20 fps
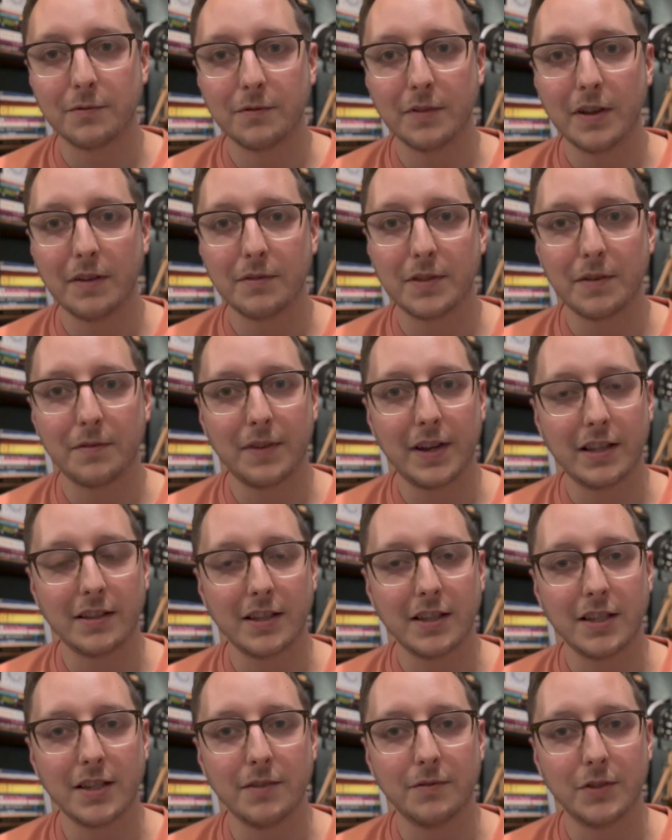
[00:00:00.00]
of the fact
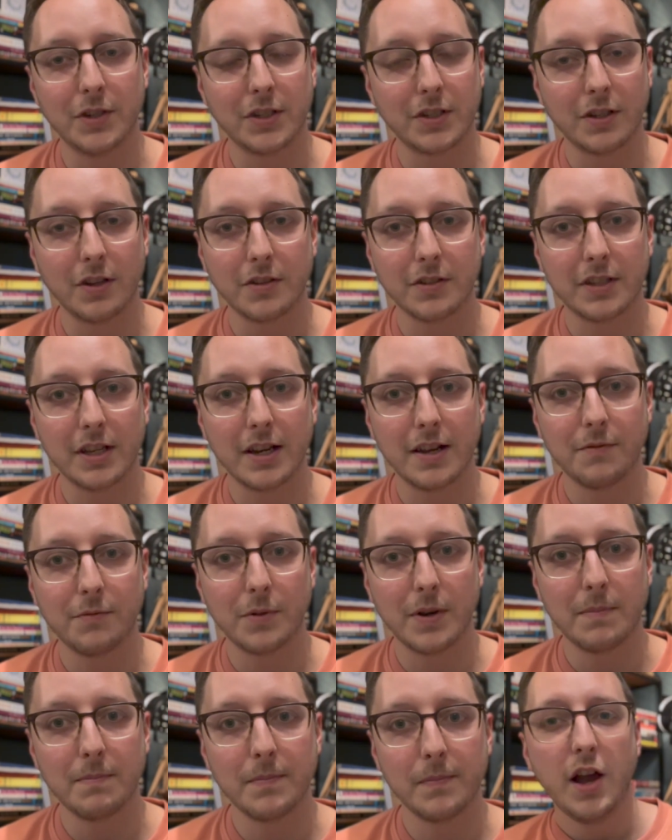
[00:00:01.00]
that you've just lost a loved one.